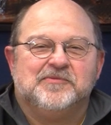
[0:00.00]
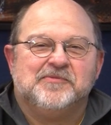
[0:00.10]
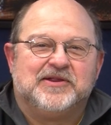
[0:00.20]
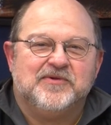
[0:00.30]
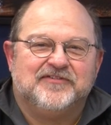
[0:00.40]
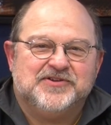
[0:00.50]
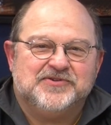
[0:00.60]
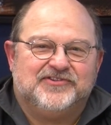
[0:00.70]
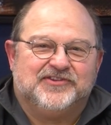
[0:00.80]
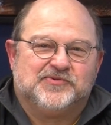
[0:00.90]
to Muddy River
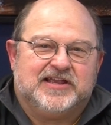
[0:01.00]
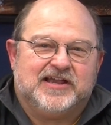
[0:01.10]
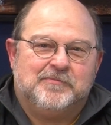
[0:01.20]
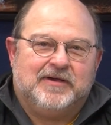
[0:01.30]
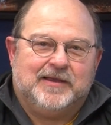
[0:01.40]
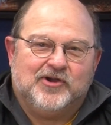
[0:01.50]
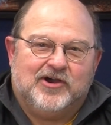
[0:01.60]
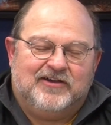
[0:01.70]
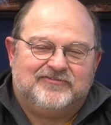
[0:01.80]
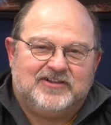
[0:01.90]
News this week. I'm Bob
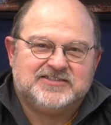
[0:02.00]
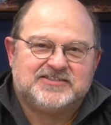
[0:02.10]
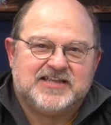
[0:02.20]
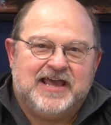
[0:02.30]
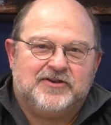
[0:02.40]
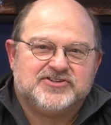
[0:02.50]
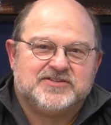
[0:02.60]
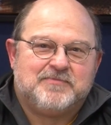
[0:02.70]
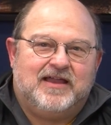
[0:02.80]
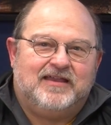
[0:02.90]
Gough. Glenn Sanders is
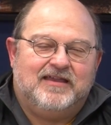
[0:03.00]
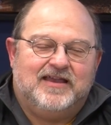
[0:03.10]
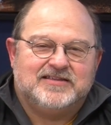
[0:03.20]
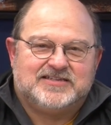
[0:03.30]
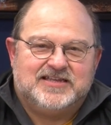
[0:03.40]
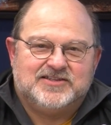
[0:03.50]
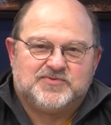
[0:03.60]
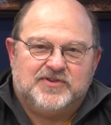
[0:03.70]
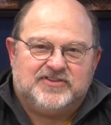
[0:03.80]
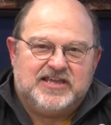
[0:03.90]
my guest. He is
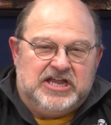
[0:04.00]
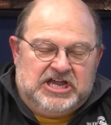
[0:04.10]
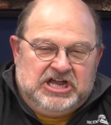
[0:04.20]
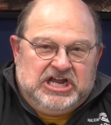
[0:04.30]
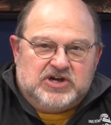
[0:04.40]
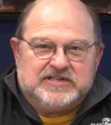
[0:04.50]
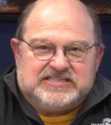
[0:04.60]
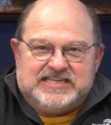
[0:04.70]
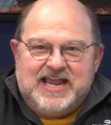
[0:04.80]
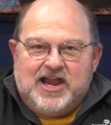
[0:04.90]
with the
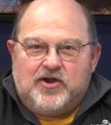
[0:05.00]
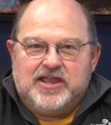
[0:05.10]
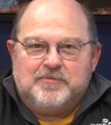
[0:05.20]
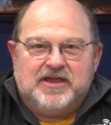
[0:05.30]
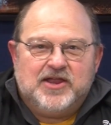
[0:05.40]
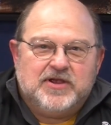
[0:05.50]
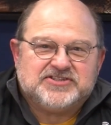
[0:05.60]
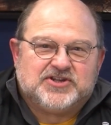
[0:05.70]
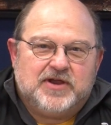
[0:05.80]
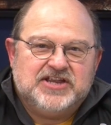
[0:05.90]
Quincy Area Bay
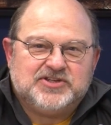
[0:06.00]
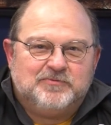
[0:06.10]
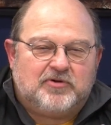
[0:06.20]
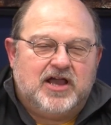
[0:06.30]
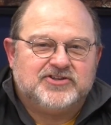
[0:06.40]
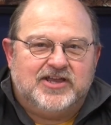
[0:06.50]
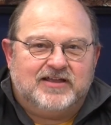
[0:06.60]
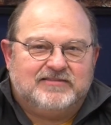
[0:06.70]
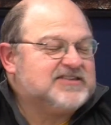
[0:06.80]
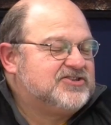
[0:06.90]
Restoration Project.
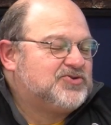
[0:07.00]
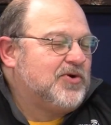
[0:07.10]
That's the short